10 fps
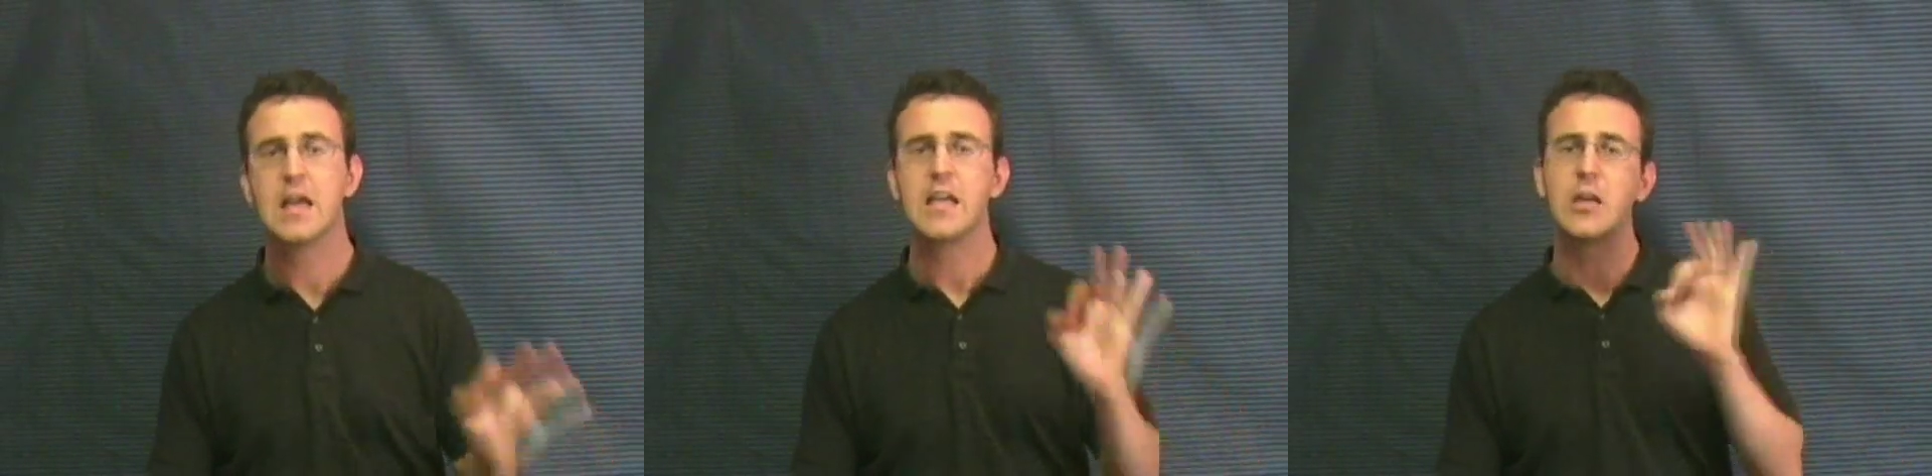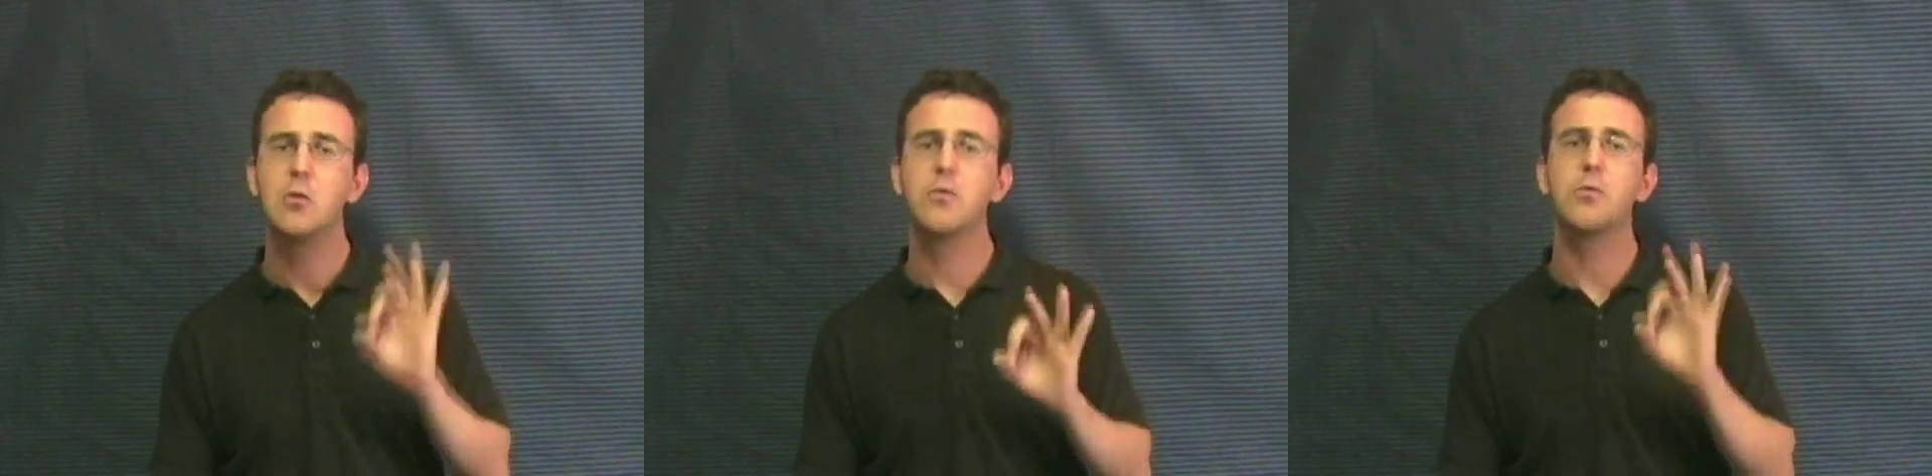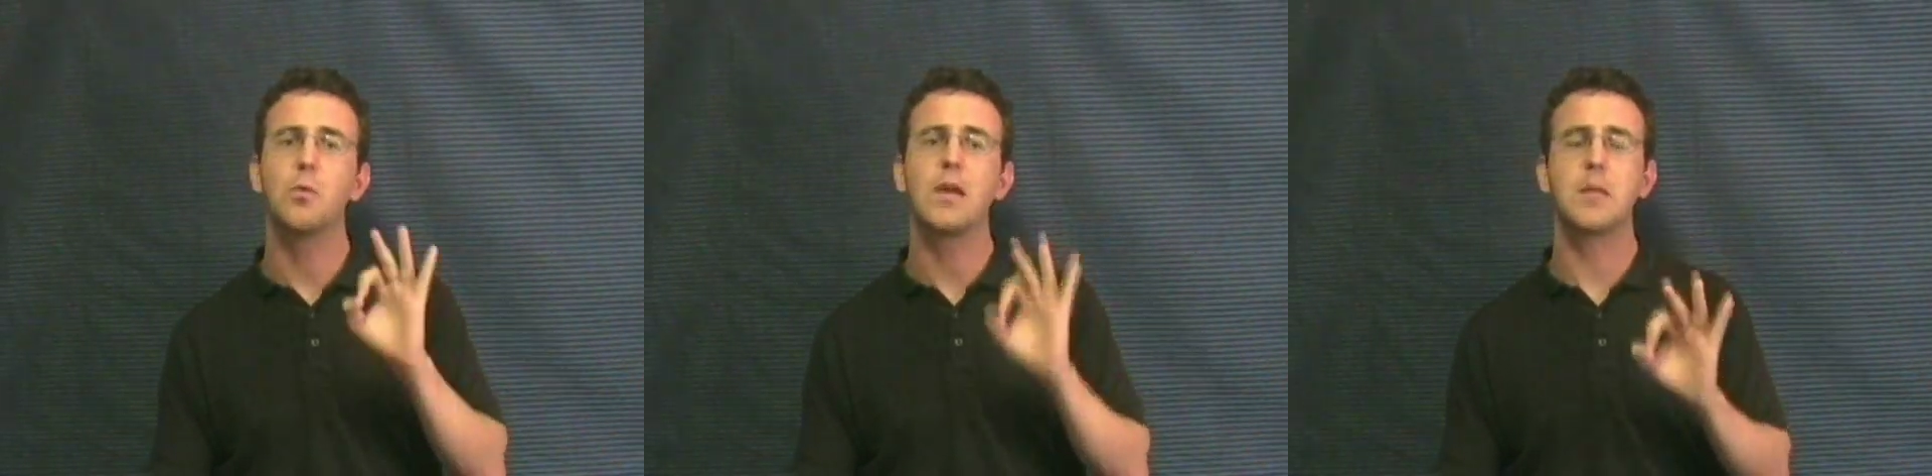
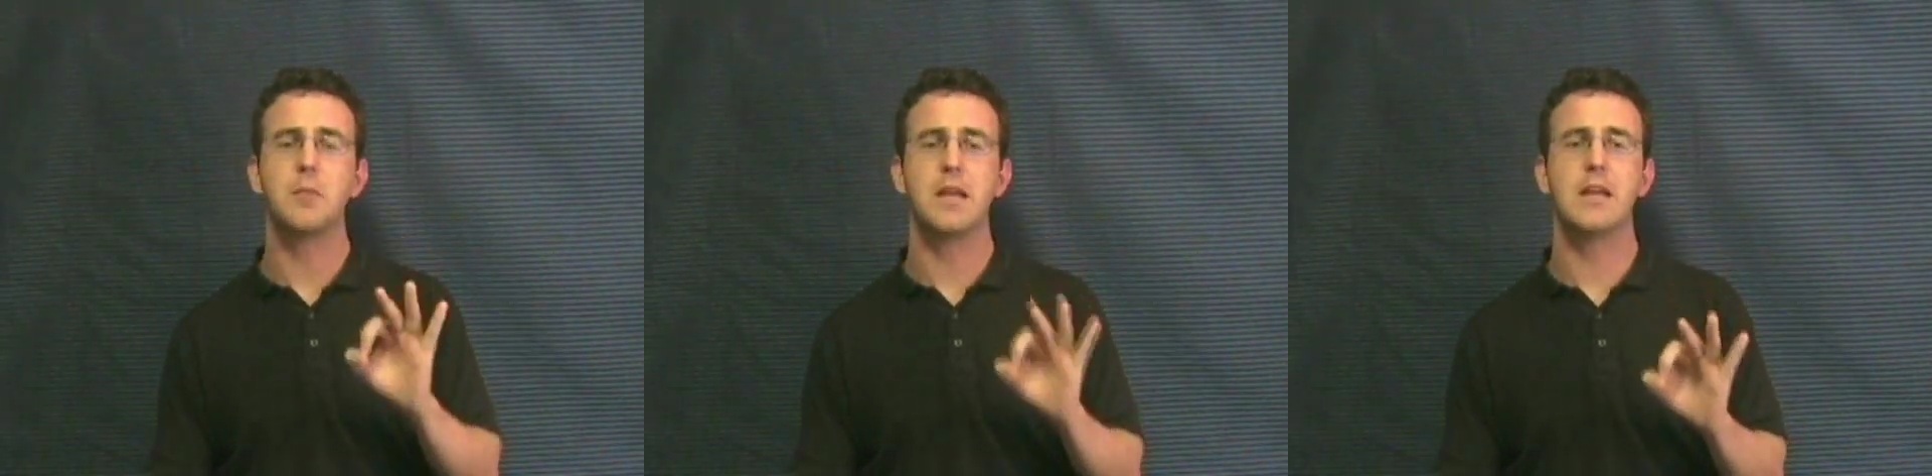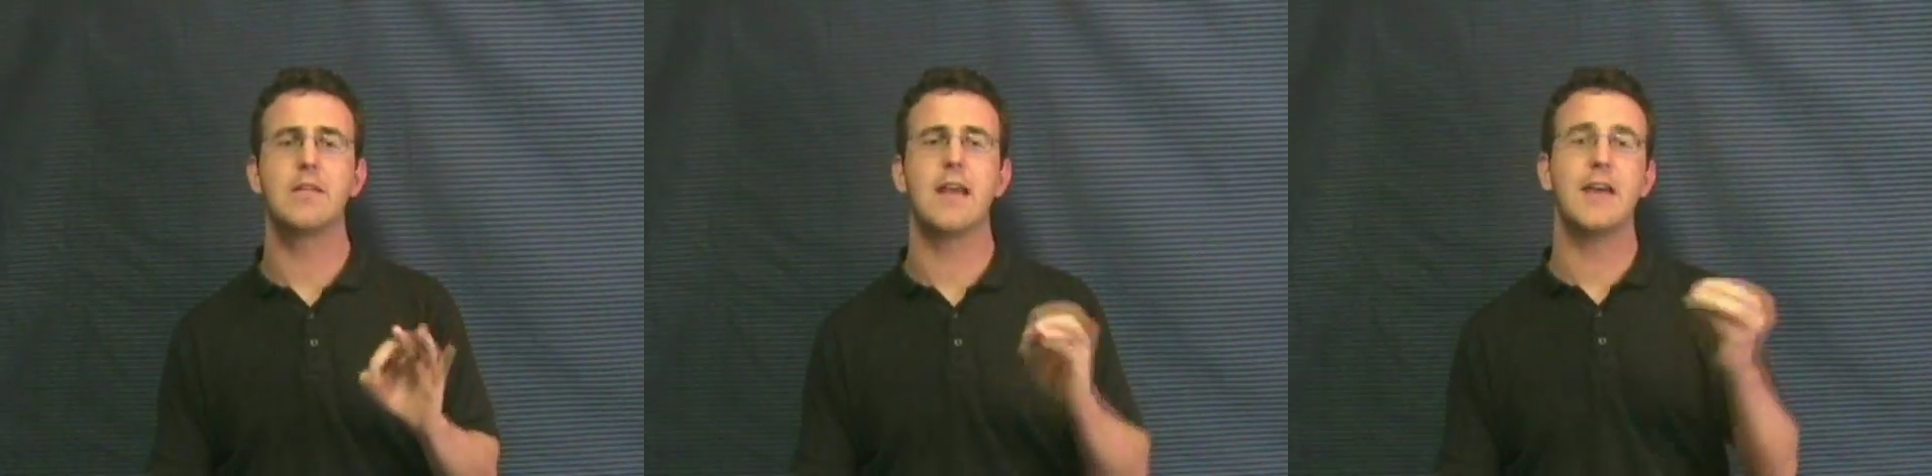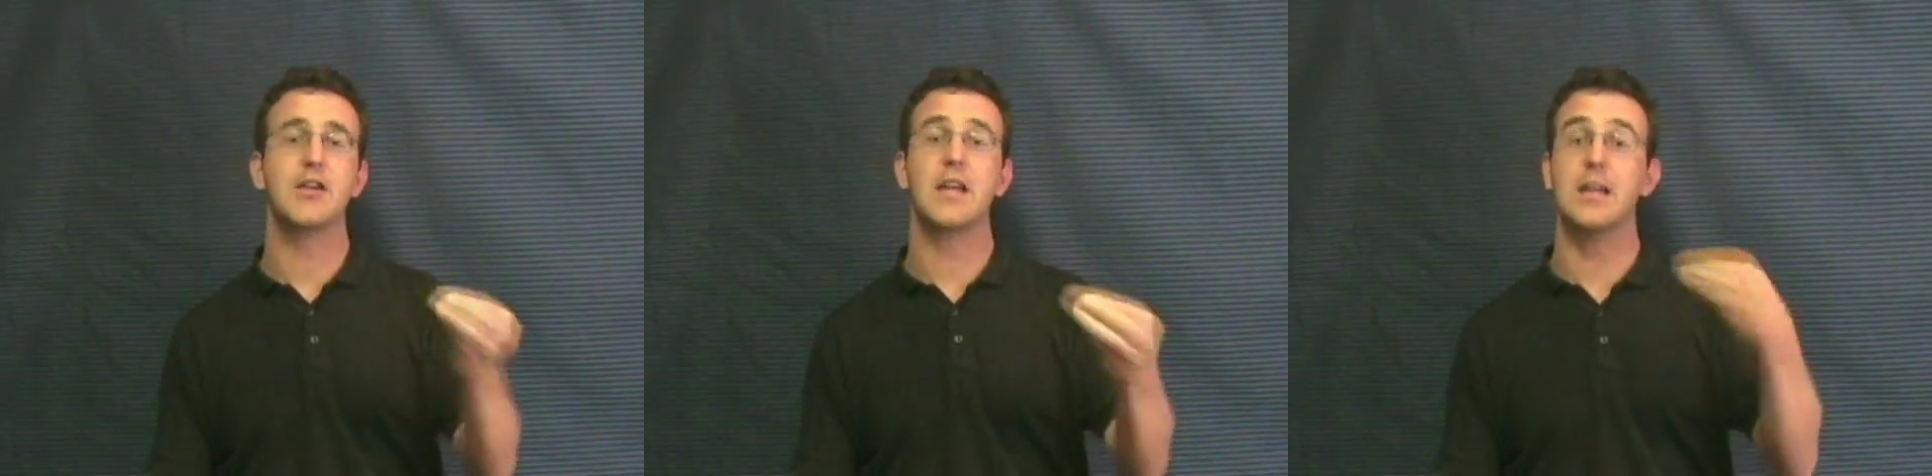Use Wikipedia to
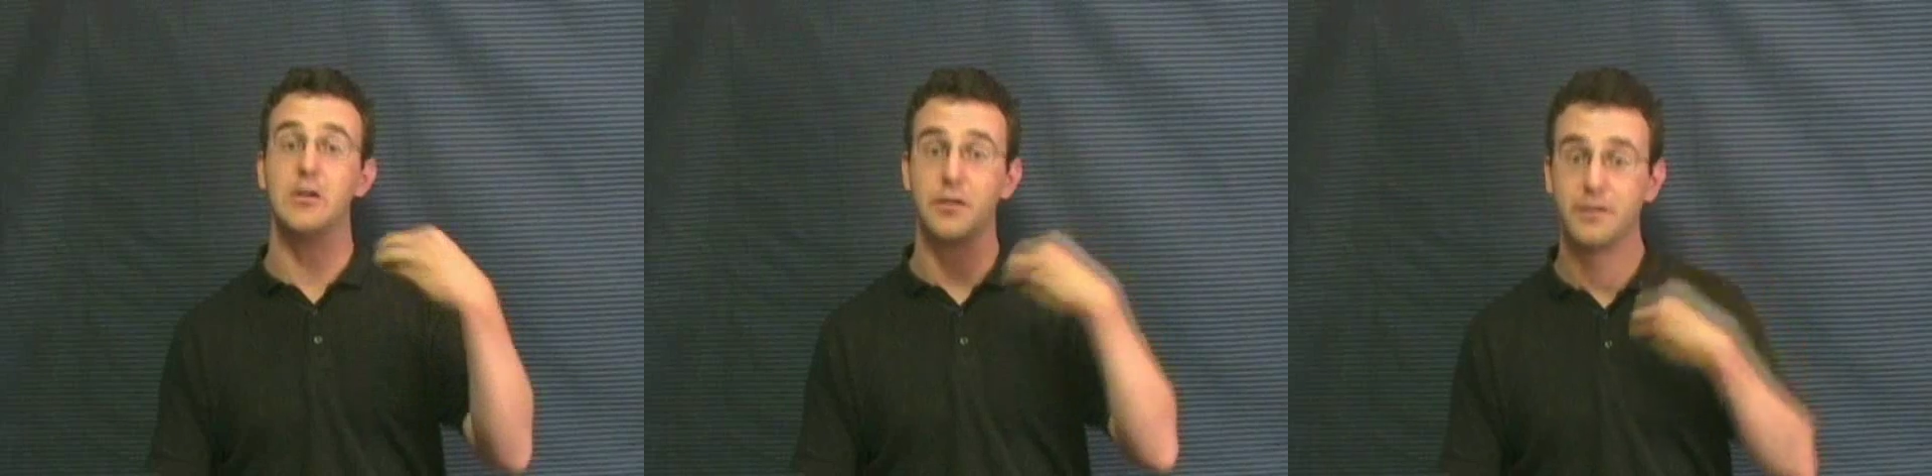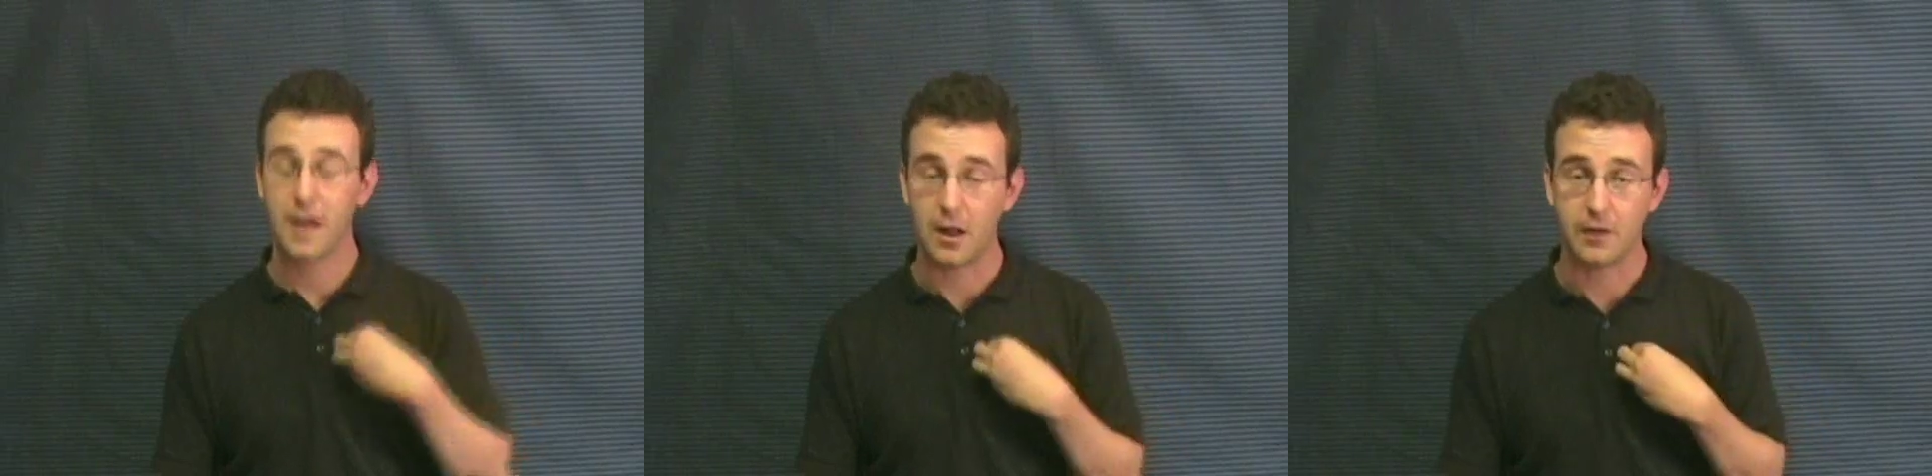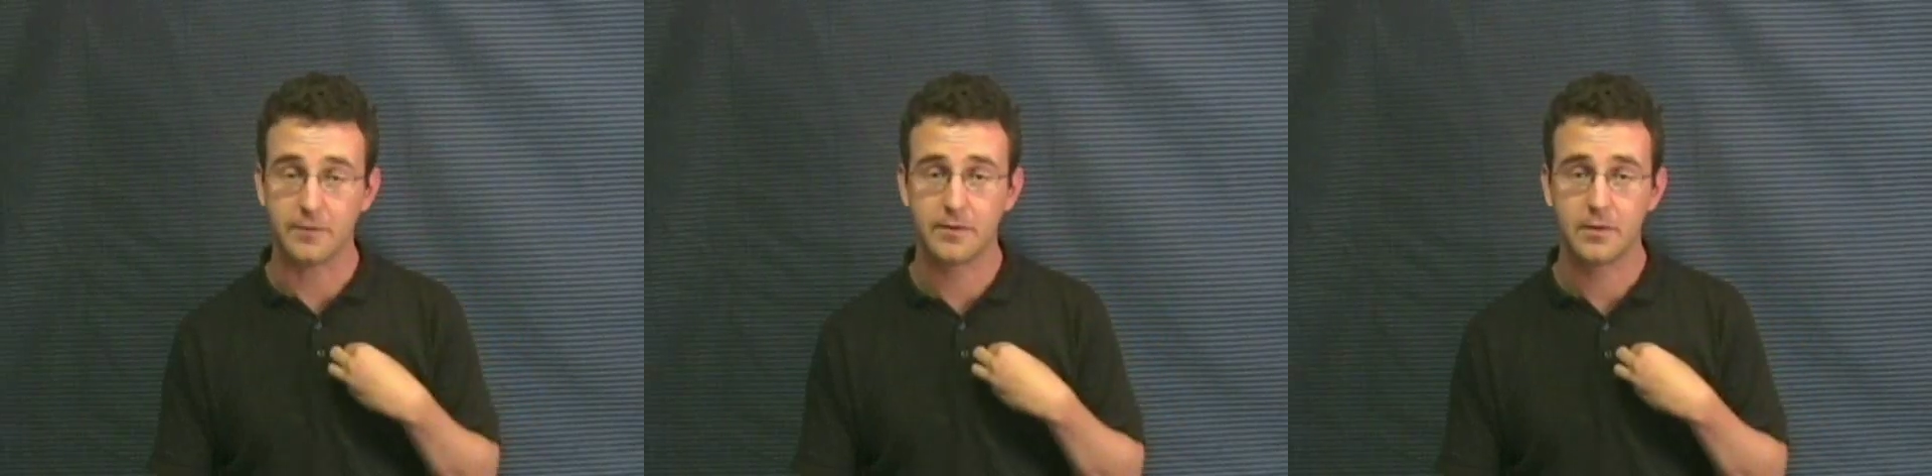educate
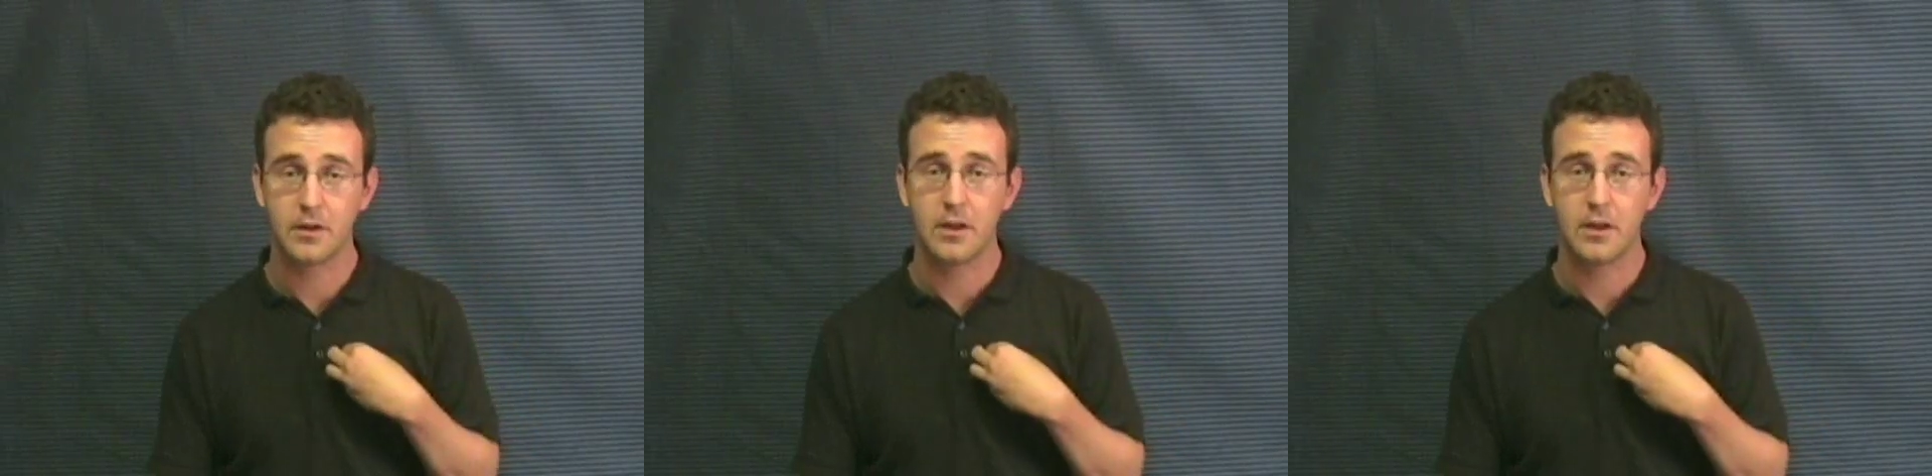yourself